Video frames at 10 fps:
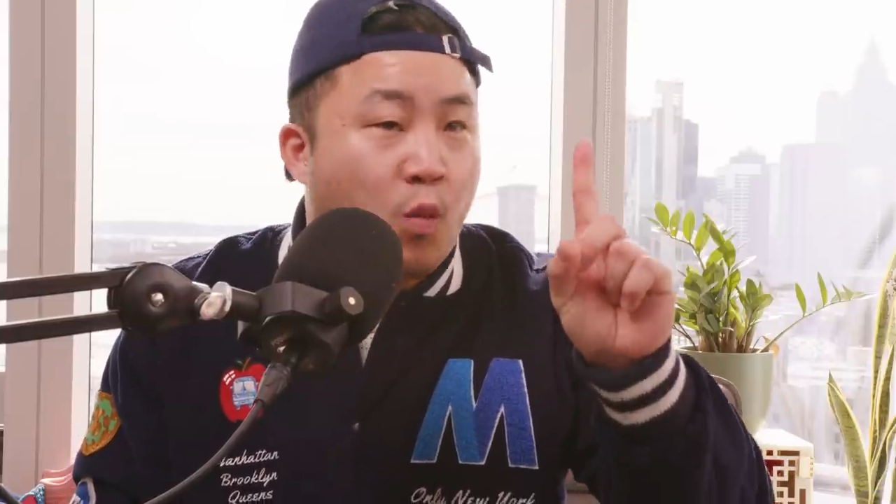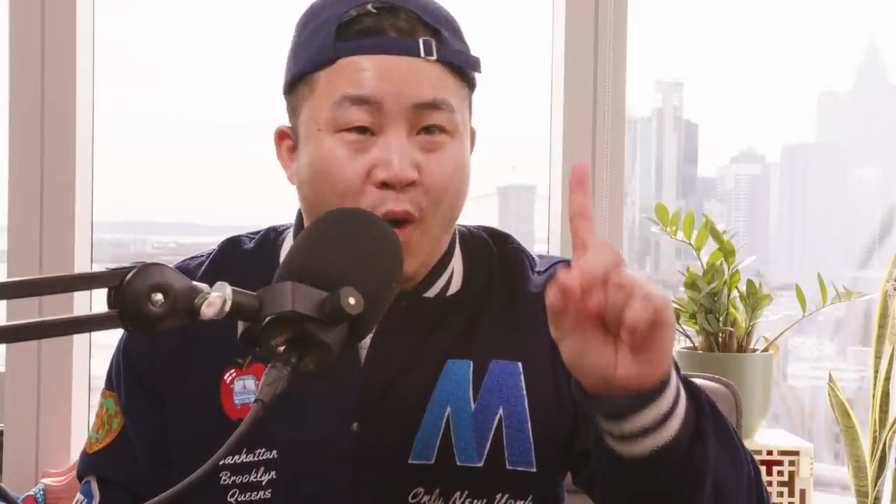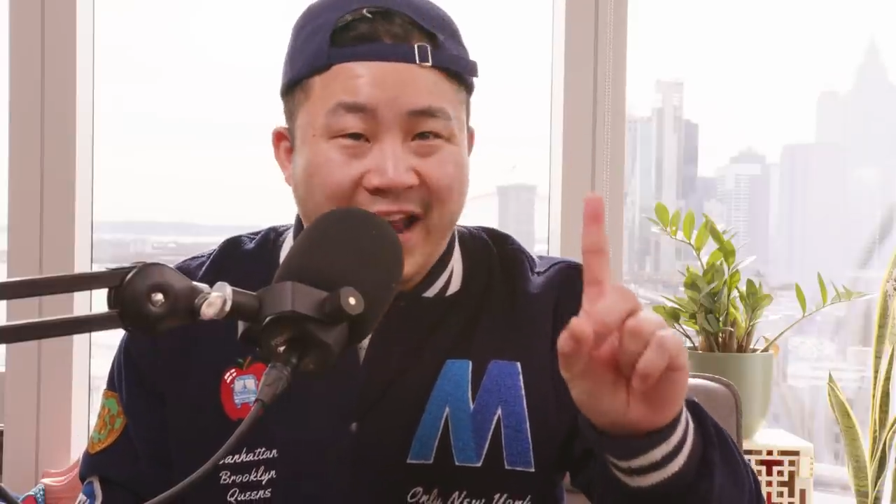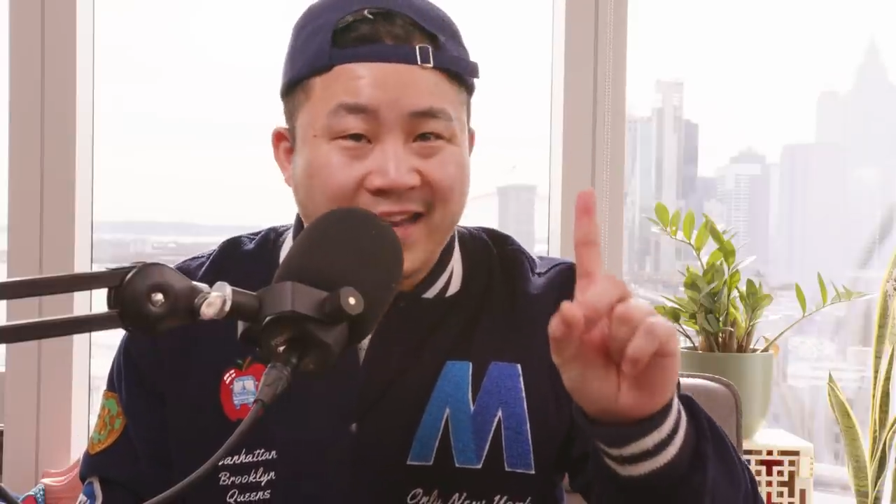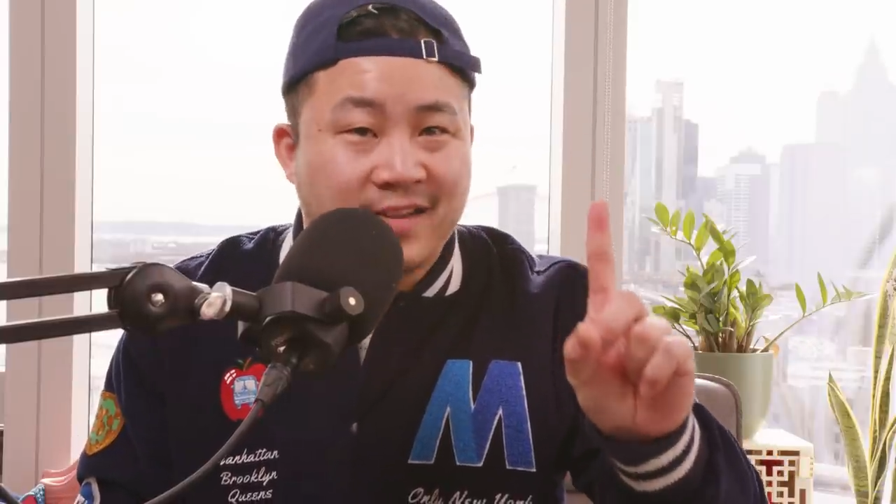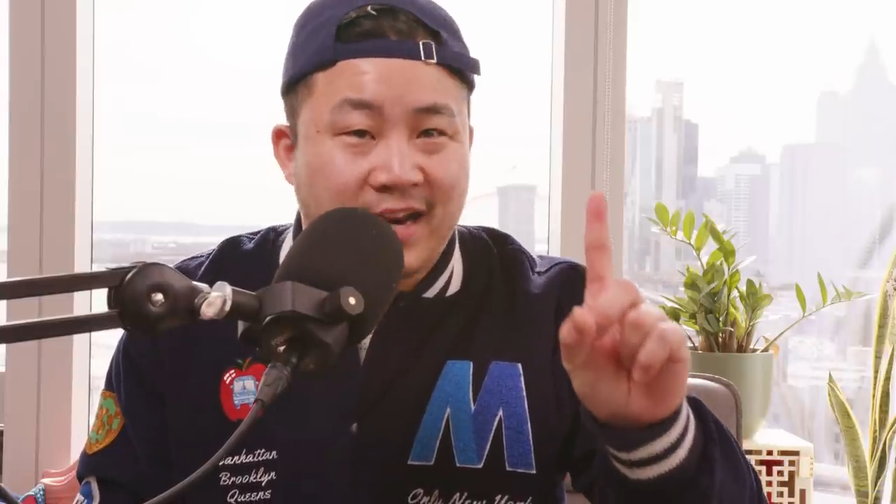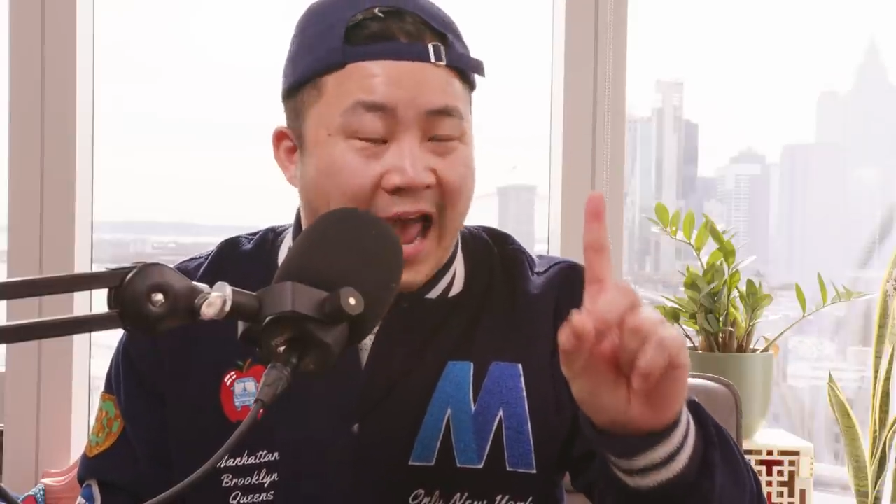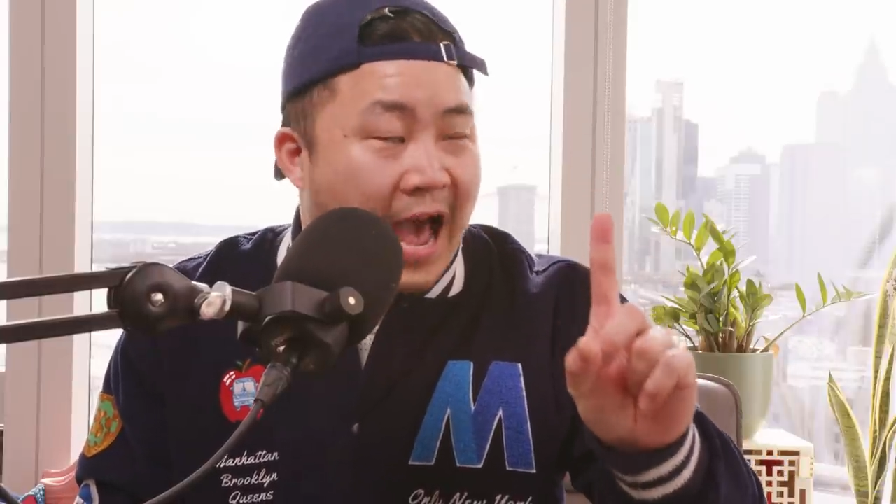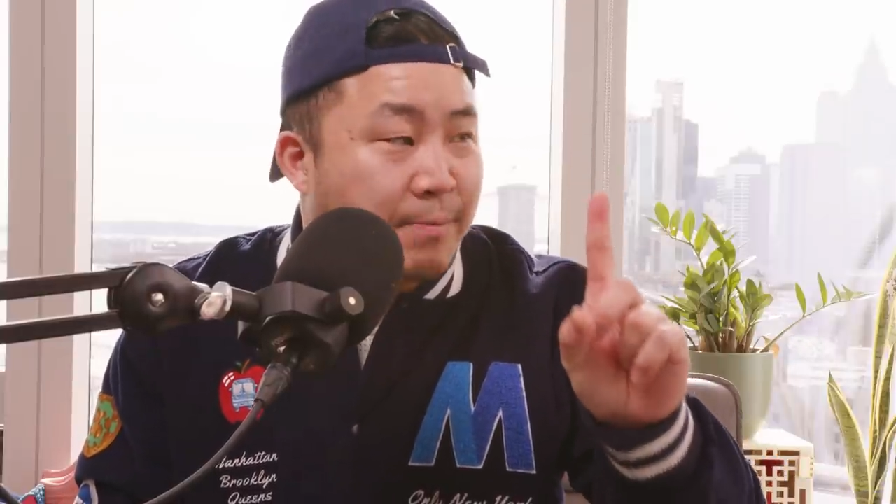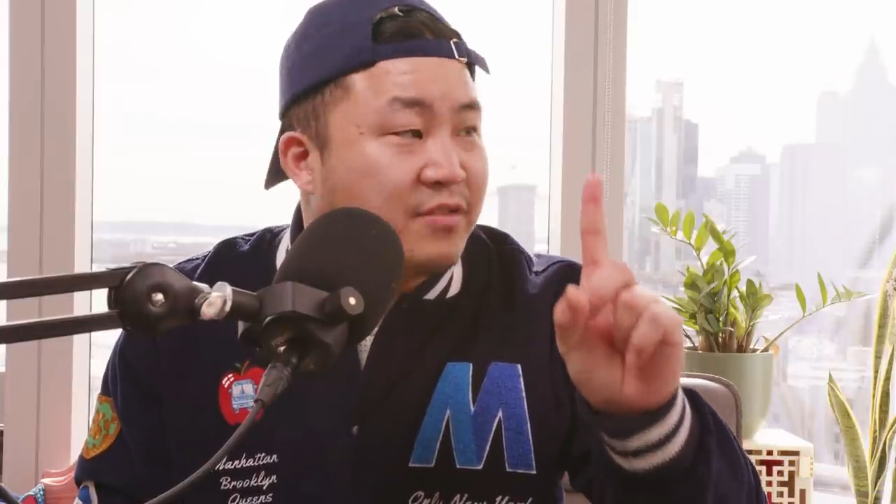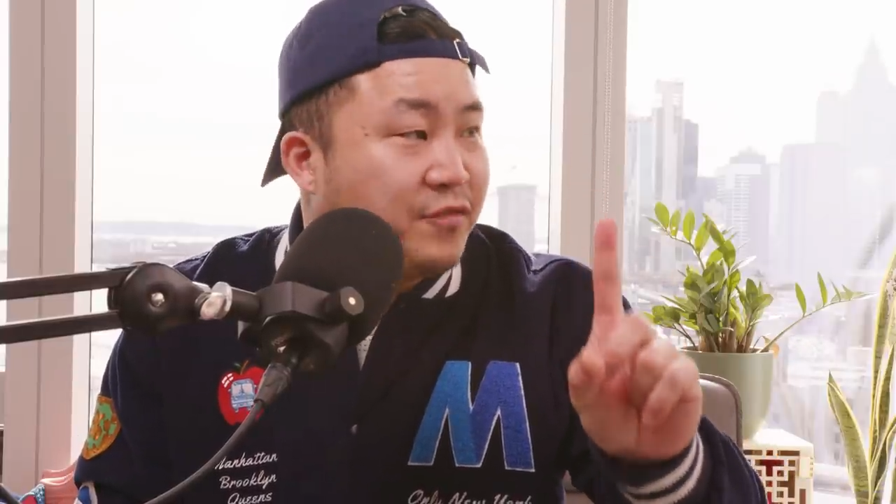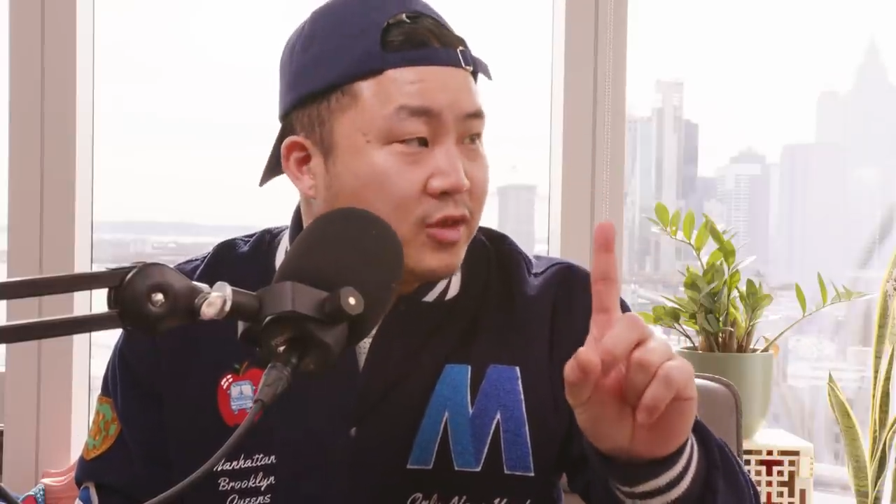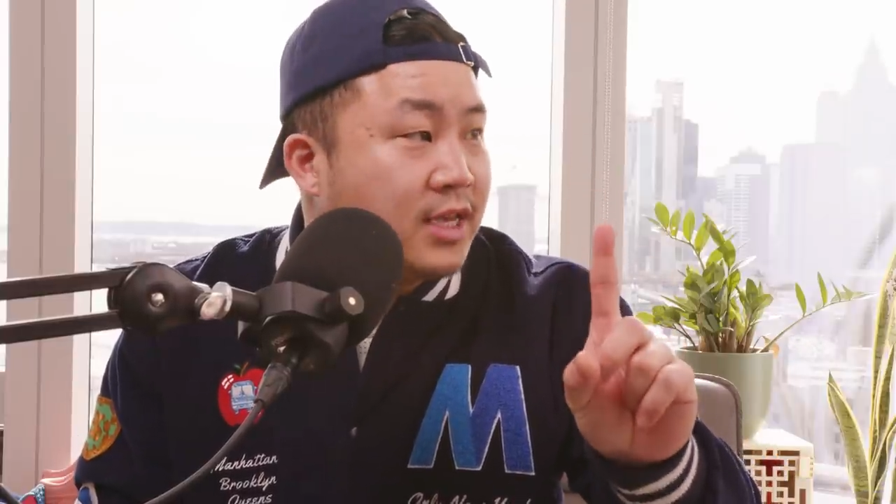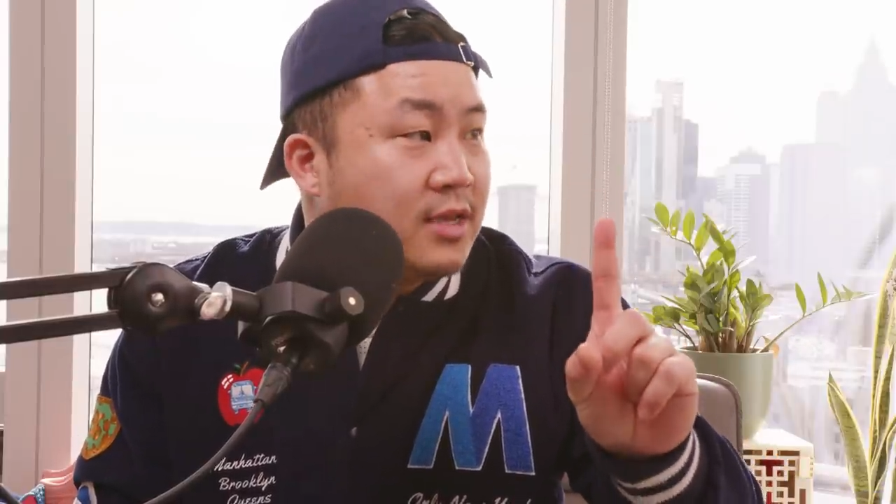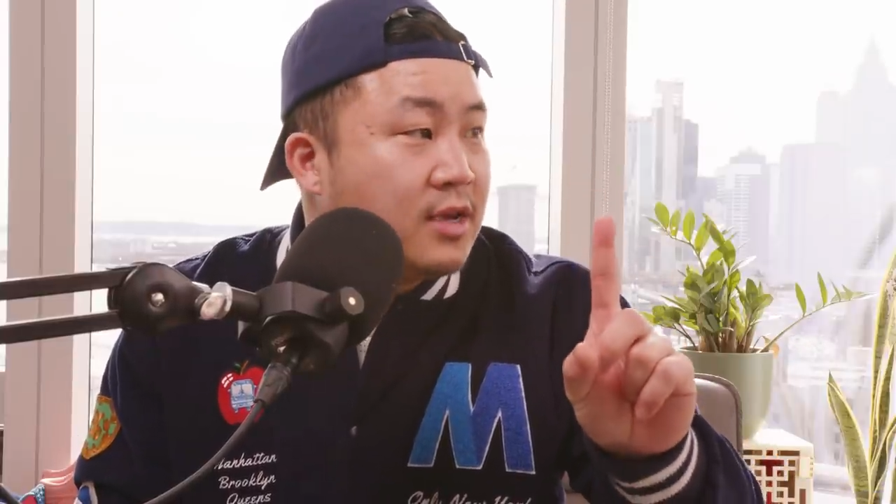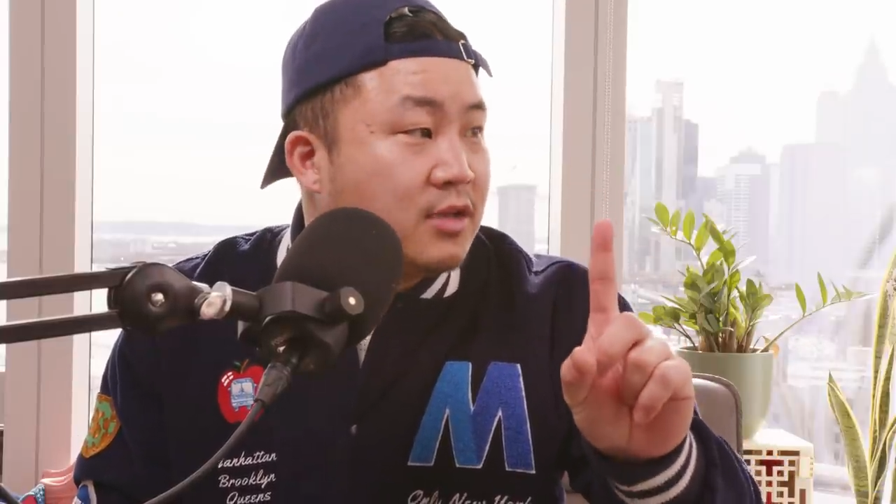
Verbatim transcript: when it's going to happen fully.